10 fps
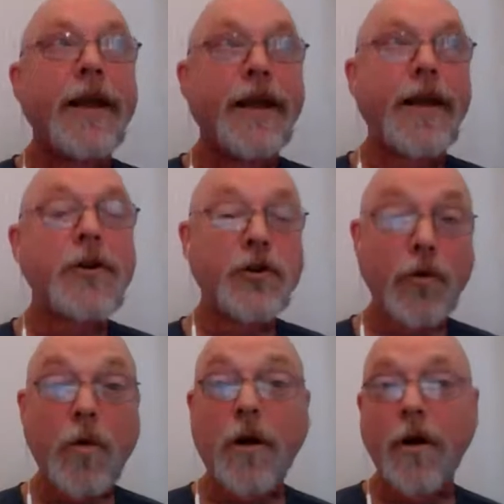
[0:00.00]

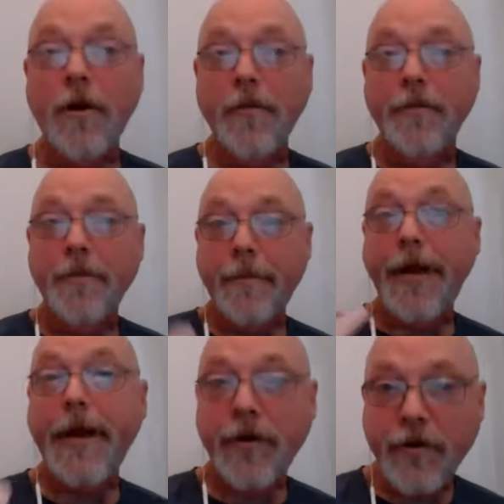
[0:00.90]
into our
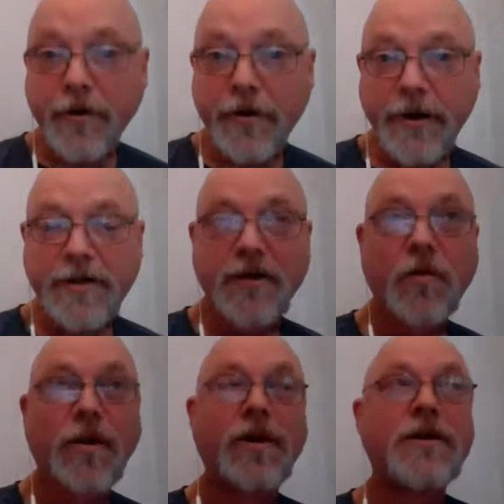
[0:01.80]
manhood, as it
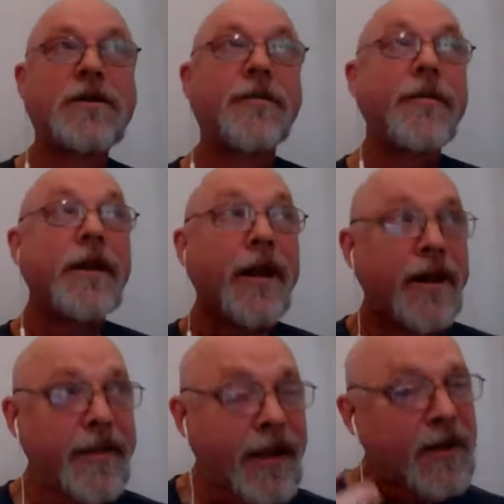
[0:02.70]
was,
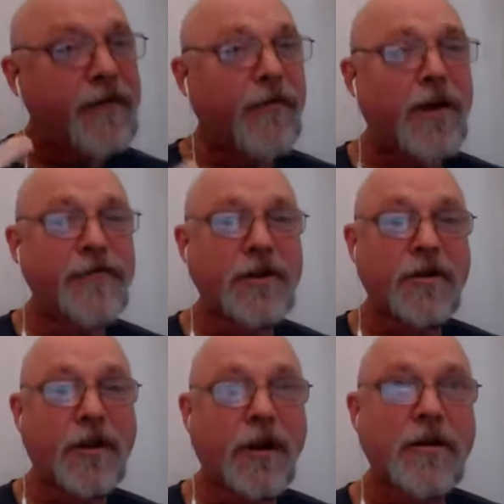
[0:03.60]
and that involves a
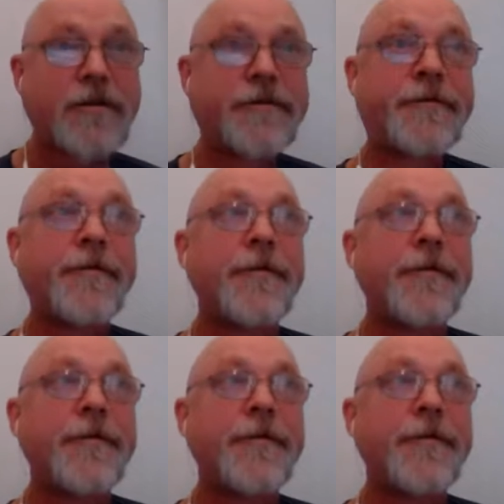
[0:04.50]
lot of